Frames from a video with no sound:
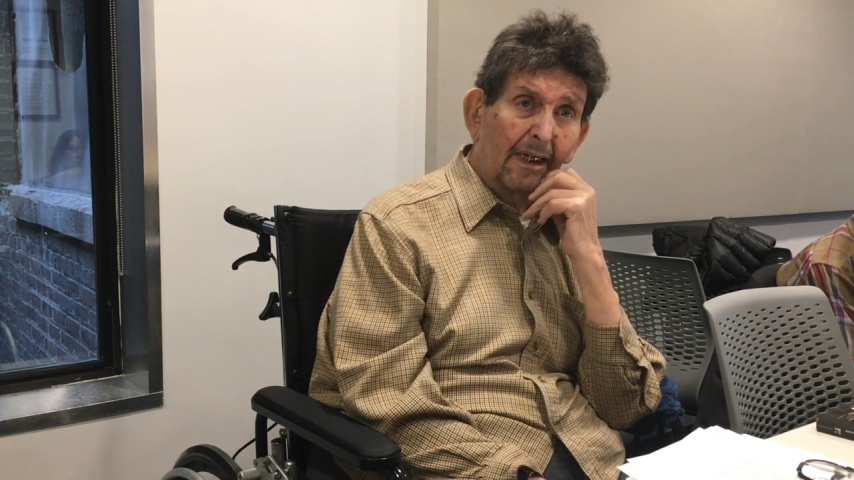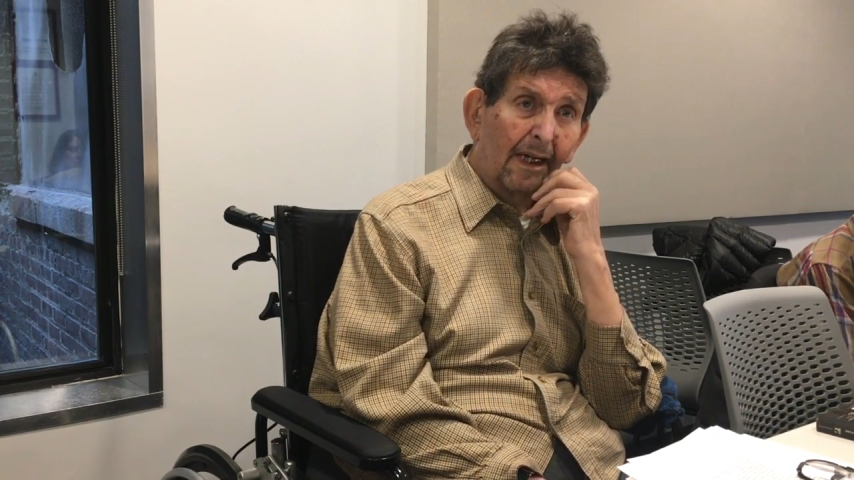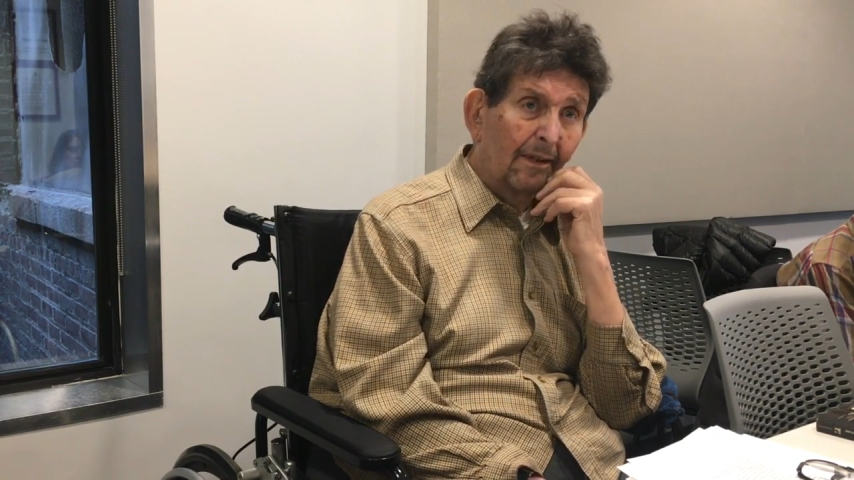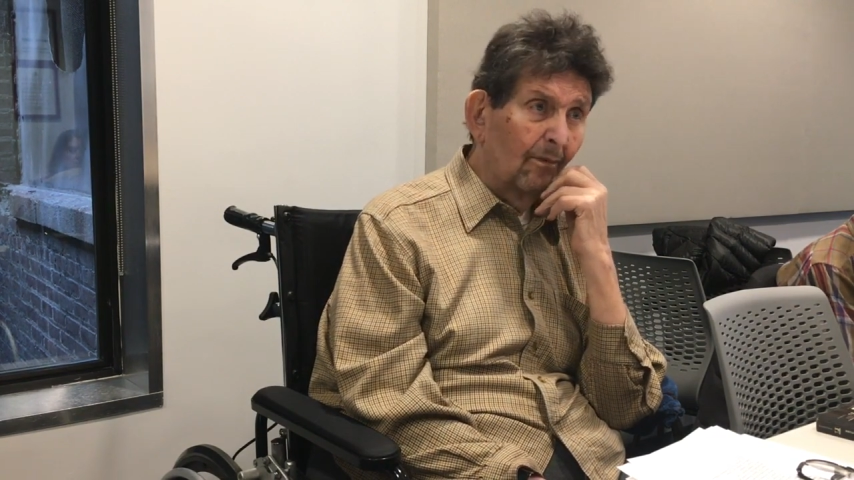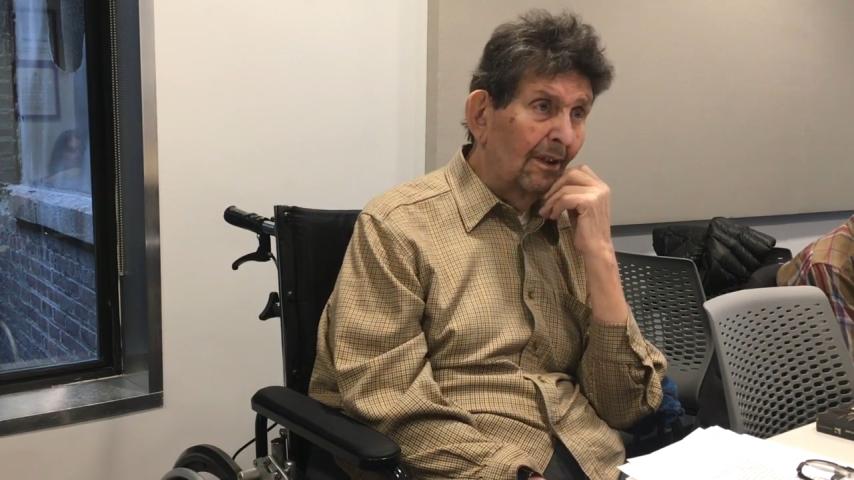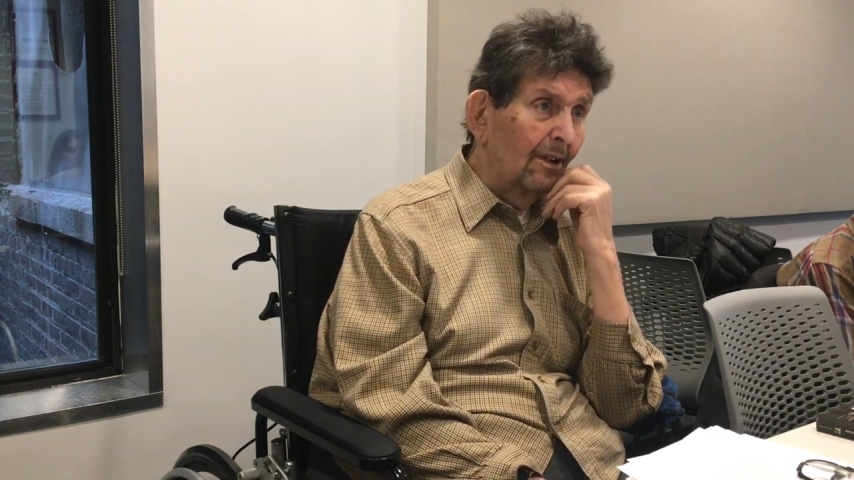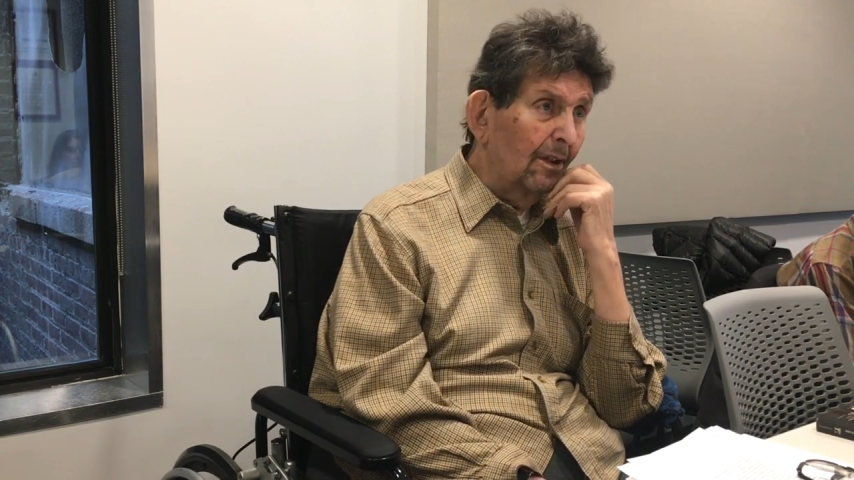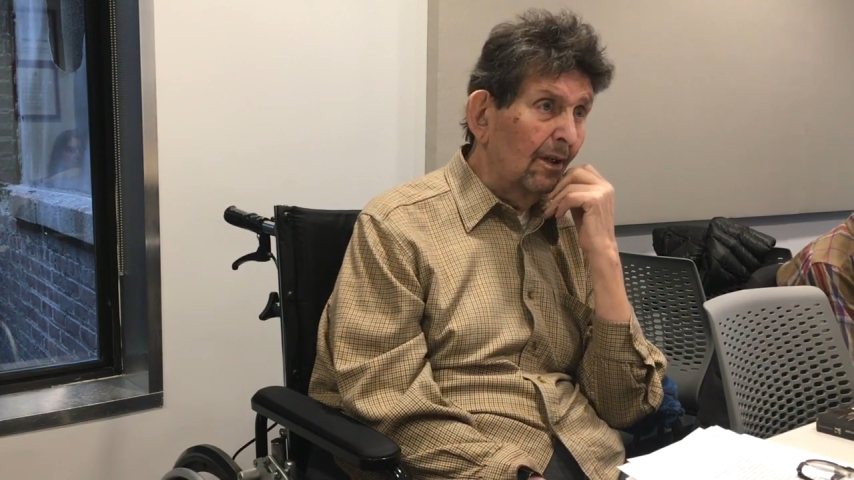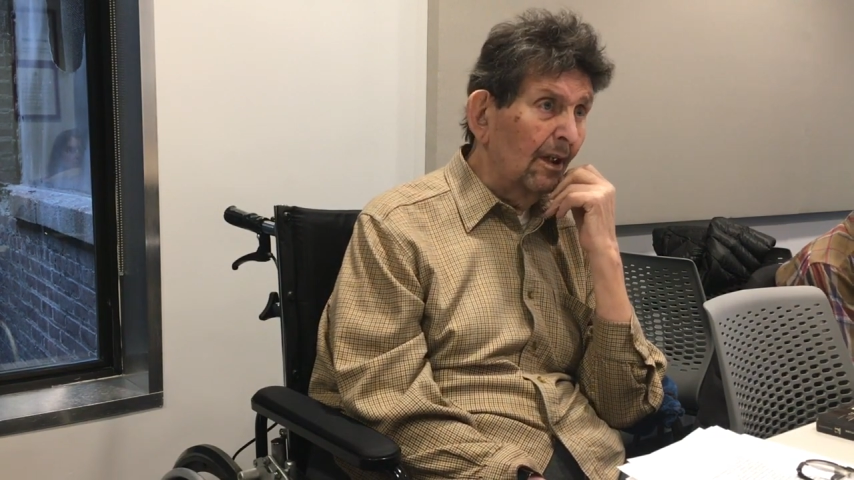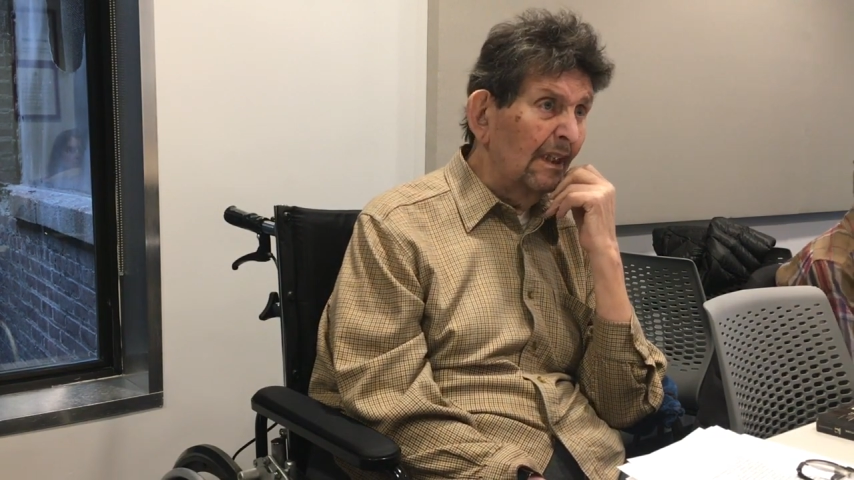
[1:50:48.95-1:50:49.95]
another one
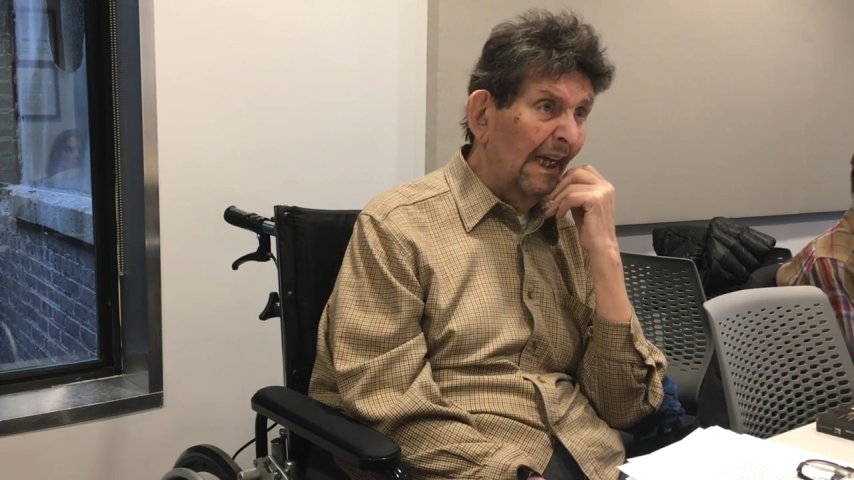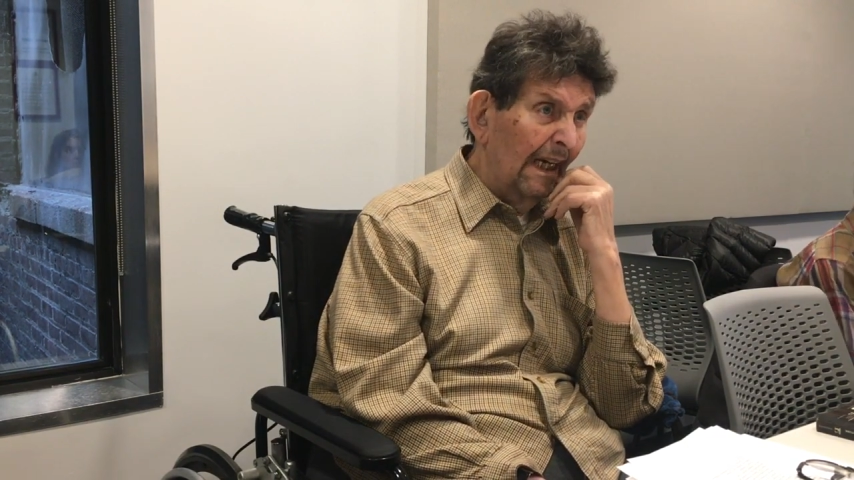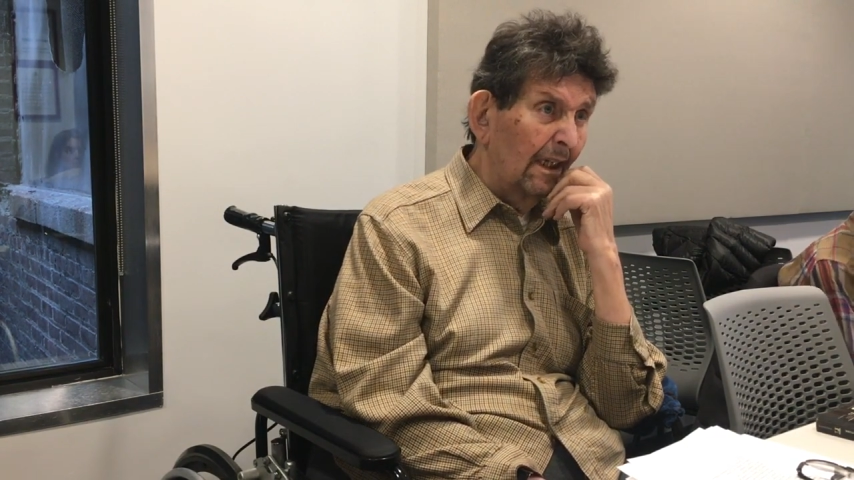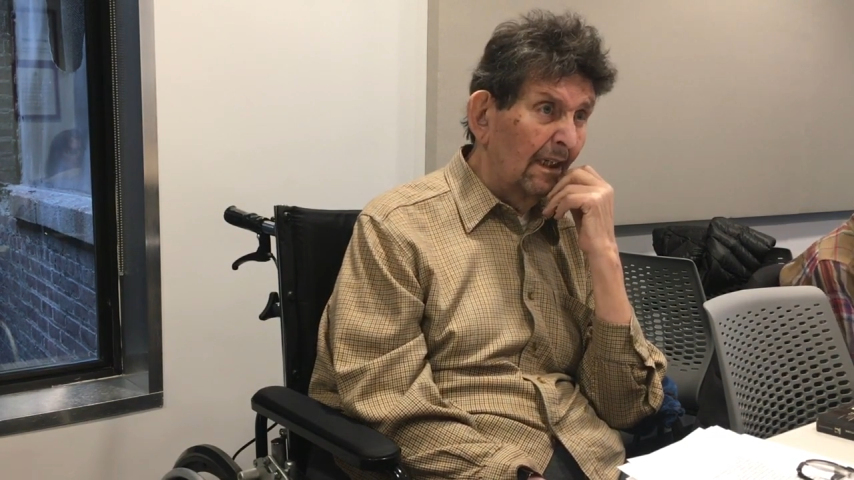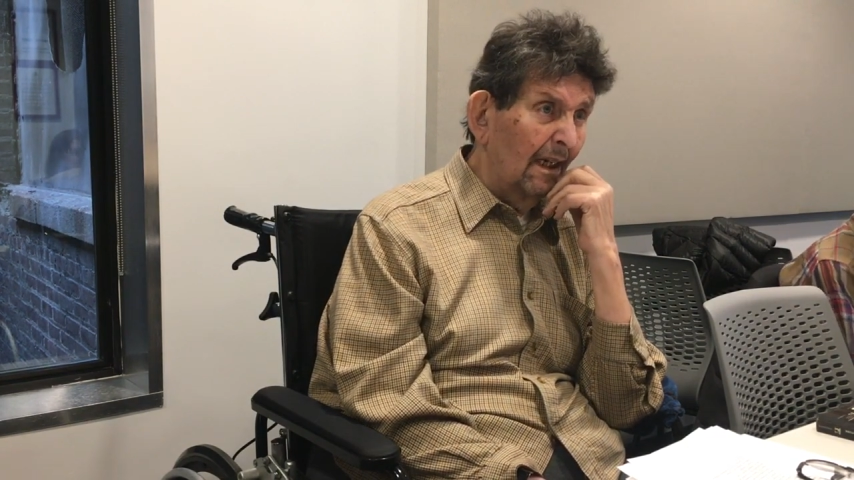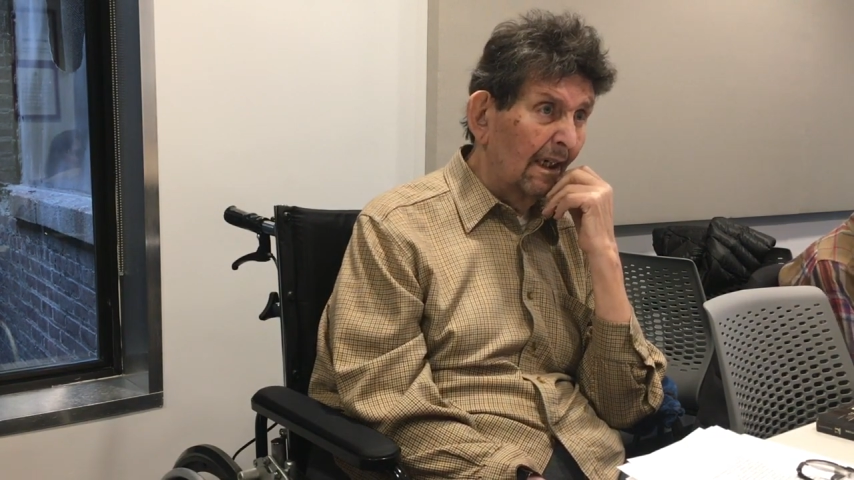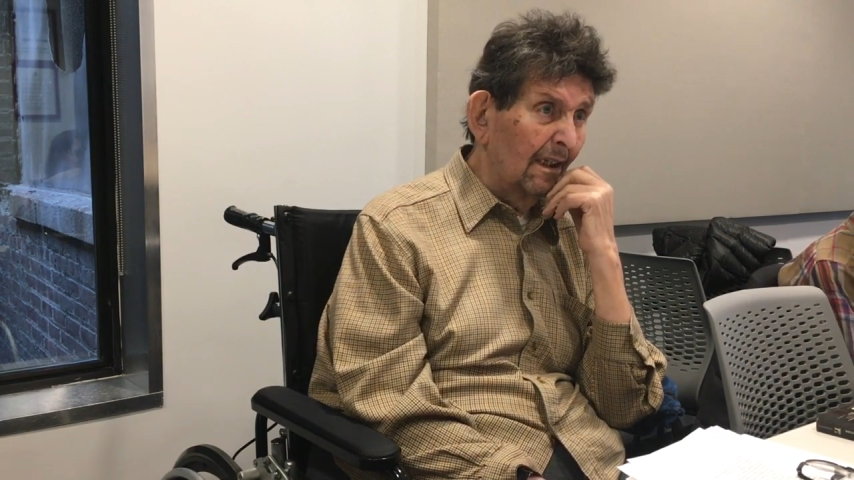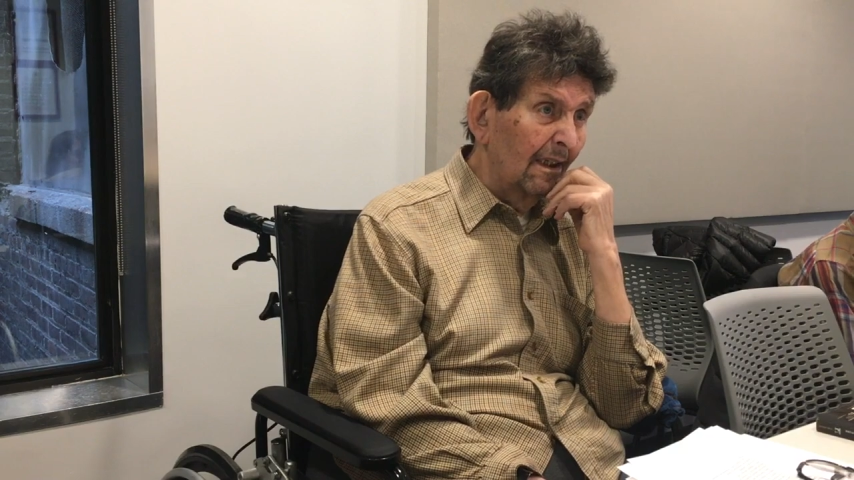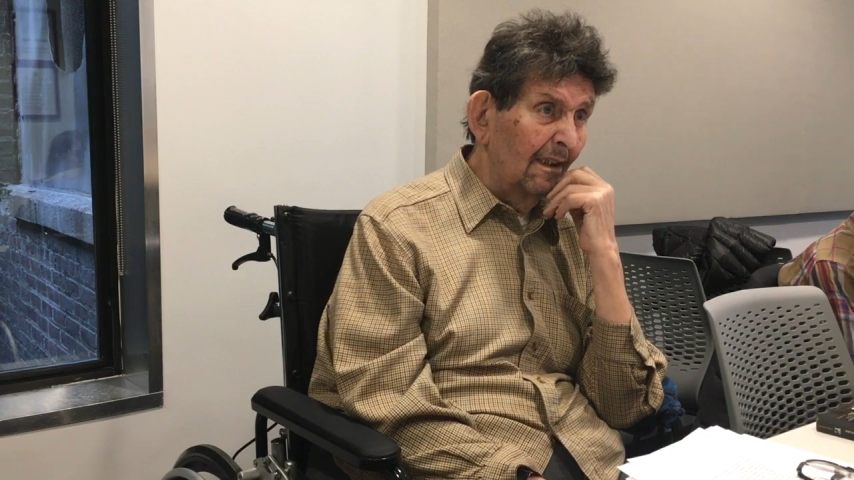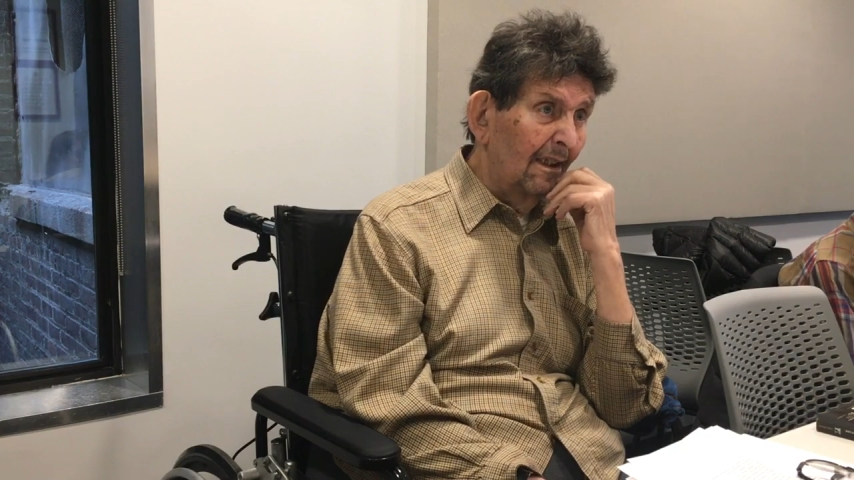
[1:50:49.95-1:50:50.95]
to the Lincoln
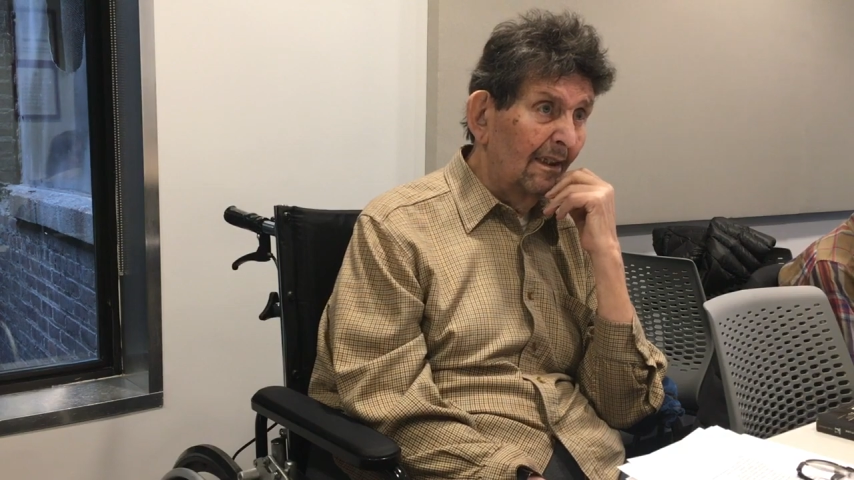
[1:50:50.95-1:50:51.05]
Tunnel.